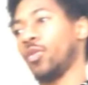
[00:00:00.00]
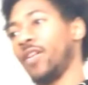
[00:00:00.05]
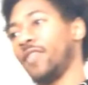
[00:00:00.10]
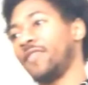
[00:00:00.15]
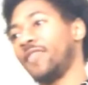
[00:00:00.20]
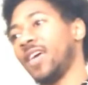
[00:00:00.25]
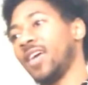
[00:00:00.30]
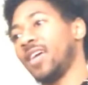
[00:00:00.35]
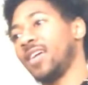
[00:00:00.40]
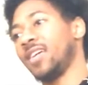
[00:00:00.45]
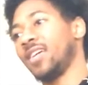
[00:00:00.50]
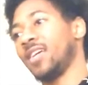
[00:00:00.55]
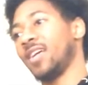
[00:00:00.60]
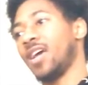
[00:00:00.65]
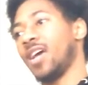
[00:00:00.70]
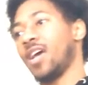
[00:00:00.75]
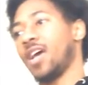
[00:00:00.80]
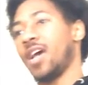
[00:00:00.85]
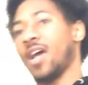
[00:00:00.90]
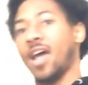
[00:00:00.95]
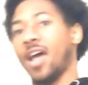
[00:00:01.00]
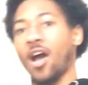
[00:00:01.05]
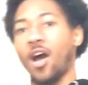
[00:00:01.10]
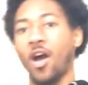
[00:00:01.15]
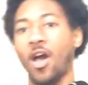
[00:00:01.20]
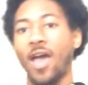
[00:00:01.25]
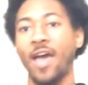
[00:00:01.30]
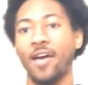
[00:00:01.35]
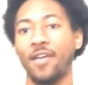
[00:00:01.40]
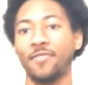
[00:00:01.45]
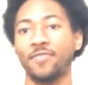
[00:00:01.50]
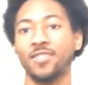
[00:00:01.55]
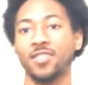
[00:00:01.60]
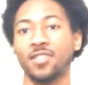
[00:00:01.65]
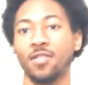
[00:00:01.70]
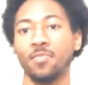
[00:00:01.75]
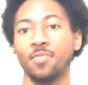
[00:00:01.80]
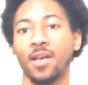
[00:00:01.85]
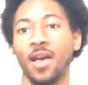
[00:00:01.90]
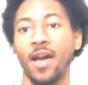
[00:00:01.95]
if they have
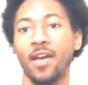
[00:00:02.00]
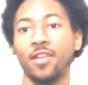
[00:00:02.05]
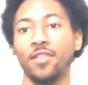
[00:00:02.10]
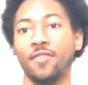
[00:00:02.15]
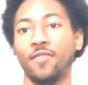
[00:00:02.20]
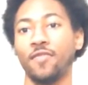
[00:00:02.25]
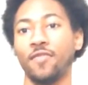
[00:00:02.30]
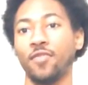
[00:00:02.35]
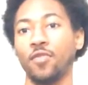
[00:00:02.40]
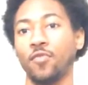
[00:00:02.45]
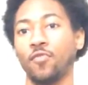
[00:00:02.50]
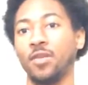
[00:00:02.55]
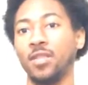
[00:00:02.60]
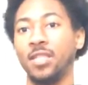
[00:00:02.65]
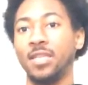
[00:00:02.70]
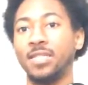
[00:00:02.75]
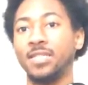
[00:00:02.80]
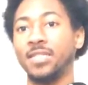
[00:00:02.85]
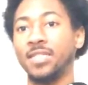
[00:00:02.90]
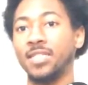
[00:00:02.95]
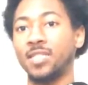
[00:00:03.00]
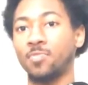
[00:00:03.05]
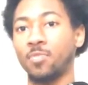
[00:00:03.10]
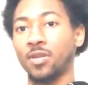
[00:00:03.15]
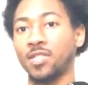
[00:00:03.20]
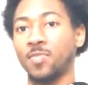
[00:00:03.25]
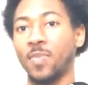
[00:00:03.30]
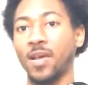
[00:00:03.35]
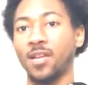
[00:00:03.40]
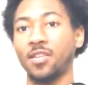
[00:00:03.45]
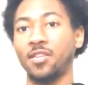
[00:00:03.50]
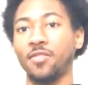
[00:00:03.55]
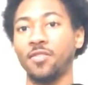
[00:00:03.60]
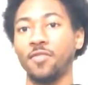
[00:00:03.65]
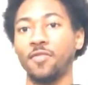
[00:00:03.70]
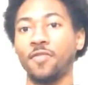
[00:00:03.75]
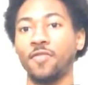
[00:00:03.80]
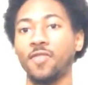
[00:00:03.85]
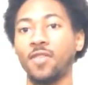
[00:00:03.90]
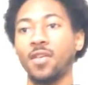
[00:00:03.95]
some kind of religious
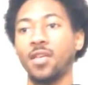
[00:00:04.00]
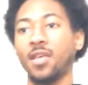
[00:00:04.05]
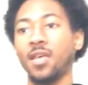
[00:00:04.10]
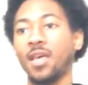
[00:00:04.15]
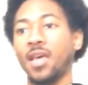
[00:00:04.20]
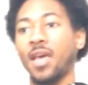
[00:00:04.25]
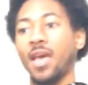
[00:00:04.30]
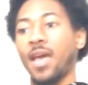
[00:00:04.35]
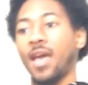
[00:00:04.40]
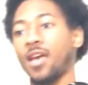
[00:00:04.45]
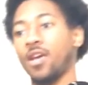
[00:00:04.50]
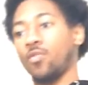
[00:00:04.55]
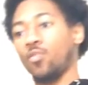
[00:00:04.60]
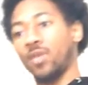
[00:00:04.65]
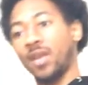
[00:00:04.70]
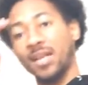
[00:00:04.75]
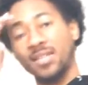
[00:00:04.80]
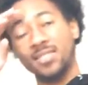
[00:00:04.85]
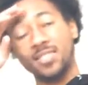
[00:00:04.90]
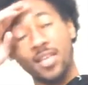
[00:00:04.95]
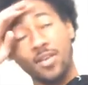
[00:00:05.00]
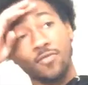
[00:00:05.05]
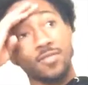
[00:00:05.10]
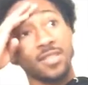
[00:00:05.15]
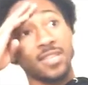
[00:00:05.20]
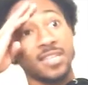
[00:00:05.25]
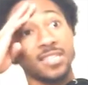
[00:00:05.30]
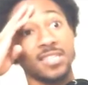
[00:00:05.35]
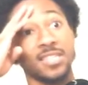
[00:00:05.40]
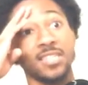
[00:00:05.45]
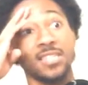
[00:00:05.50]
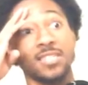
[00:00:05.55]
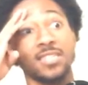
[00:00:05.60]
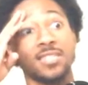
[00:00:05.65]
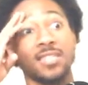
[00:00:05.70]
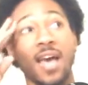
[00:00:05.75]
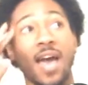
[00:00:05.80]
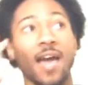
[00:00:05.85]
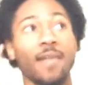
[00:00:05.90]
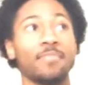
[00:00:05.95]
perspective, and when I say
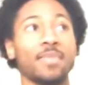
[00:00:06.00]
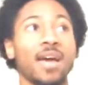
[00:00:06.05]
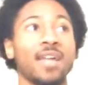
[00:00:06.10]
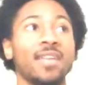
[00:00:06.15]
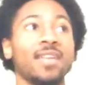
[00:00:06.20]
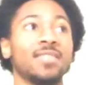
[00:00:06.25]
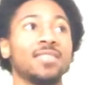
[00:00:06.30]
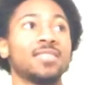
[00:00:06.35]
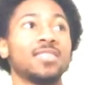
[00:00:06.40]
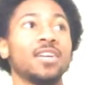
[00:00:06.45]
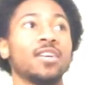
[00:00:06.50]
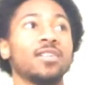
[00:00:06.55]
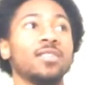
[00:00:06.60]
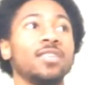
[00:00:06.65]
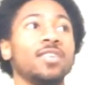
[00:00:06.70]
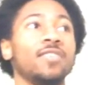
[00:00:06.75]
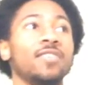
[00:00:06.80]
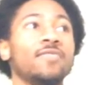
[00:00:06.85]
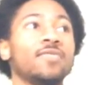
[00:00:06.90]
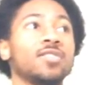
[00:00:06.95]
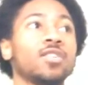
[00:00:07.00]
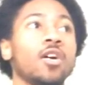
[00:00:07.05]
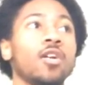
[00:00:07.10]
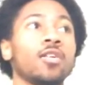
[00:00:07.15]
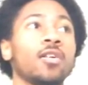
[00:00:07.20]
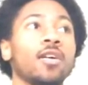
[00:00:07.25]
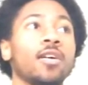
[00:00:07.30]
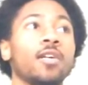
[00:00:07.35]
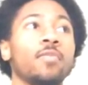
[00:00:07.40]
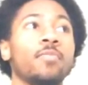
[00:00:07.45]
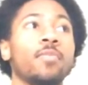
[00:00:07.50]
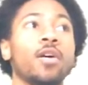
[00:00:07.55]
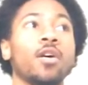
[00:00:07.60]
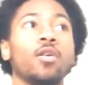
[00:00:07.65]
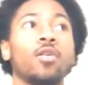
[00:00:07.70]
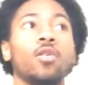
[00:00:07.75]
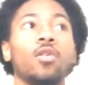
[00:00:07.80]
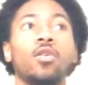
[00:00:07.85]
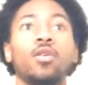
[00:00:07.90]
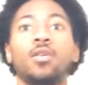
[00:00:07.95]
religions, I'm not necessarily even talking
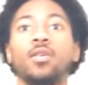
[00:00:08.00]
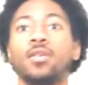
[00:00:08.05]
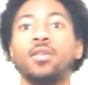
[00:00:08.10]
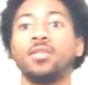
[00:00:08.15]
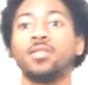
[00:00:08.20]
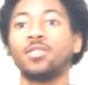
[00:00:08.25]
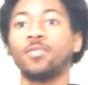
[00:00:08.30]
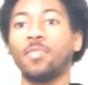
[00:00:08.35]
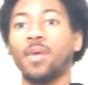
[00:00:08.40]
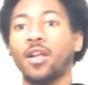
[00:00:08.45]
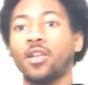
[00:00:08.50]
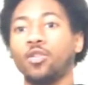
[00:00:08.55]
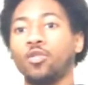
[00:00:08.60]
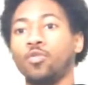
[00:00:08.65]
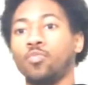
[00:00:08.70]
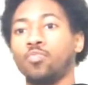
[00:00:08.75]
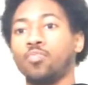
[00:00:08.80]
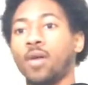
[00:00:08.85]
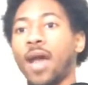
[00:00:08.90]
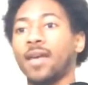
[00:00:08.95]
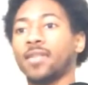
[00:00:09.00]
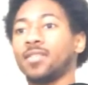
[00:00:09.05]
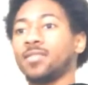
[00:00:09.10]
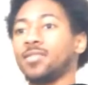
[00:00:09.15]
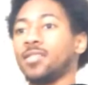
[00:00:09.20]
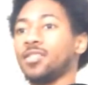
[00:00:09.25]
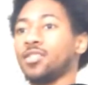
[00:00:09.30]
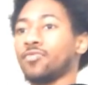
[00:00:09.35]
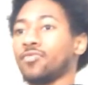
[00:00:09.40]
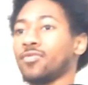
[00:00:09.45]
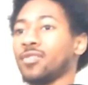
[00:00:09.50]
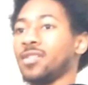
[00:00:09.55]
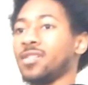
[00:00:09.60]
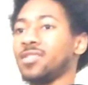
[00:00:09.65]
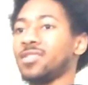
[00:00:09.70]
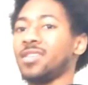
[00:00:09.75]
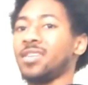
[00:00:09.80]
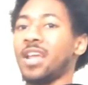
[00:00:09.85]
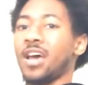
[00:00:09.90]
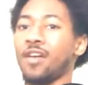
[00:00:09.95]
about somebody who practices a
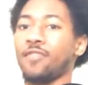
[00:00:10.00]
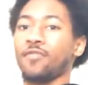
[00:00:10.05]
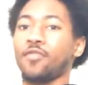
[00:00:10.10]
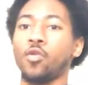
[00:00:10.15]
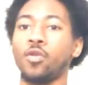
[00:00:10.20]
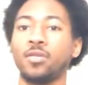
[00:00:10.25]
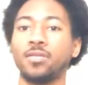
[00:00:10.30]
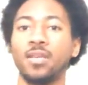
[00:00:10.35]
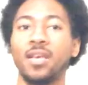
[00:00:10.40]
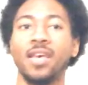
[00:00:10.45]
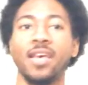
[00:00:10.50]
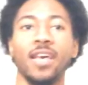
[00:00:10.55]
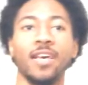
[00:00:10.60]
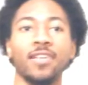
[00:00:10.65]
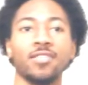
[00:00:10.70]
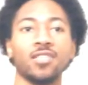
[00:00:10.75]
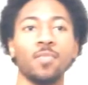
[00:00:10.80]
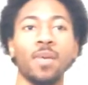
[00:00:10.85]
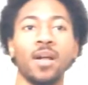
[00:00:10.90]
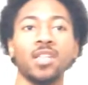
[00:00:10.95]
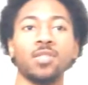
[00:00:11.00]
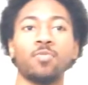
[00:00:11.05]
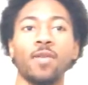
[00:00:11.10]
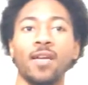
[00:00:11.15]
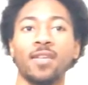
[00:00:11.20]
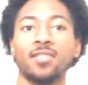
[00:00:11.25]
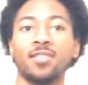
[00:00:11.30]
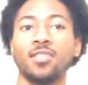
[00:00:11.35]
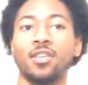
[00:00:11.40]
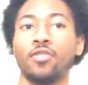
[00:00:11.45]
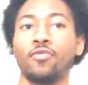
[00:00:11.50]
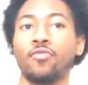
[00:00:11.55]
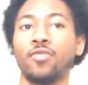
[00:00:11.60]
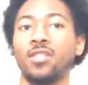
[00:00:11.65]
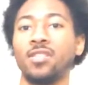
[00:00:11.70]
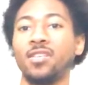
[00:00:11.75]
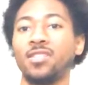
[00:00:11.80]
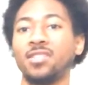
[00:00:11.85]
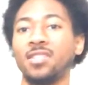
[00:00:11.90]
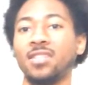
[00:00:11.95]
religion. Now, of course, if somebody's practicing a
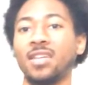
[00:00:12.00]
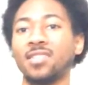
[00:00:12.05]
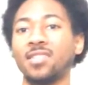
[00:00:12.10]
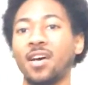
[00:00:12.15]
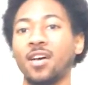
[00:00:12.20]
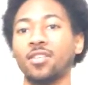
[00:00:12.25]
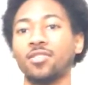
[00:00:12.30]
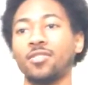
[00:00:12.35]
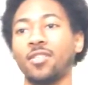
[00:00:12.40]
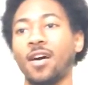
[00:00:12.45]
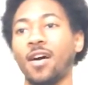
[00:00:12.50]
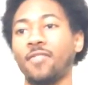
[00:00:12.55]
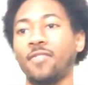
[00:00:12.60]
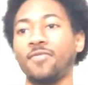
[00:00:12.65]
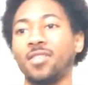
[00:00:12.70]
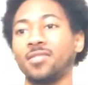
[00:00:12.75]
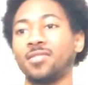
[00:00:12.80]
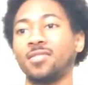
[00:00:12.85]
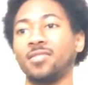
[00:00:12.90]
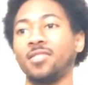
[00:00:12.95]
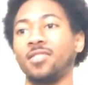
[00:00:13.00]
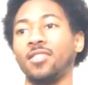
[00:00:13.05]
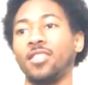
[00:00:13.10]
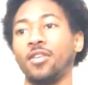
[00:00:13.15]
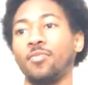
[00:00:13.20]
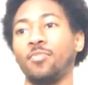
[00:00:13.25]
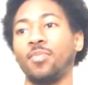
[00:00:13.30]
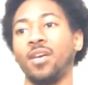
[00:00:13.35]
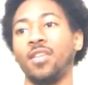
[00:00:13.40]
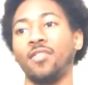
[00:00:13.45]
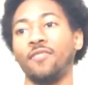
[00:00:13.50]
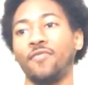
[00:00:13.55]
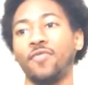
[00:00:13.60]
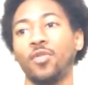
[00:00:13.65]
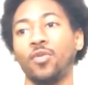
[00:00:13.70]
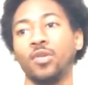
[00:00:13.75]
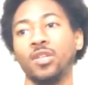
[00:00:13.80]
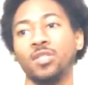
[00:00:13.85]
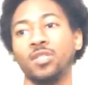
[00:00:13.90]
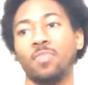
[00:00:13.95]
religion, that's obviously they're being
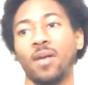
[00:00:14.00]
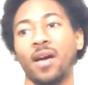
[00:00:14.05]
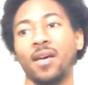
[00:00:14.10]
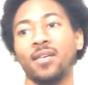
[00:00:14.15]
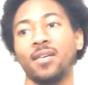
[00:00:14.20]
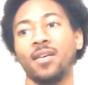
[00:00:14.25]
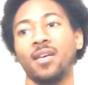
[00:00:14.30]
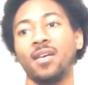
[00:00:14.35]
influenced by